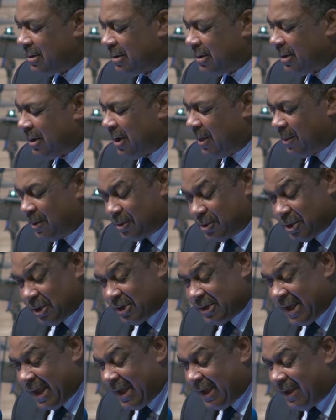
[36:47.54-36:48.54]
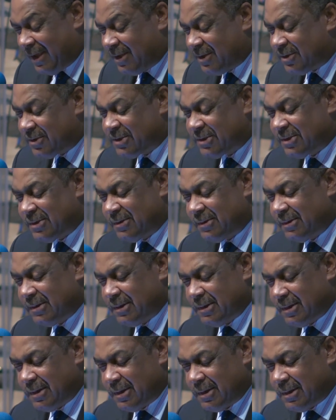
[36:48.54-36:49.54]
in the good days
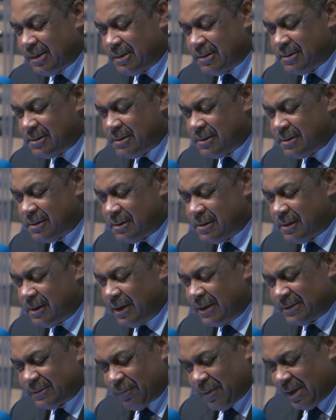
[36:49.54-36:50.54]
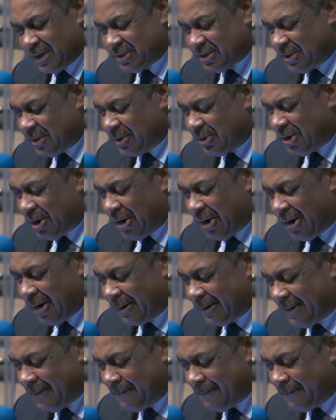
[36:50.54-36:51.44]
as well as in the dark.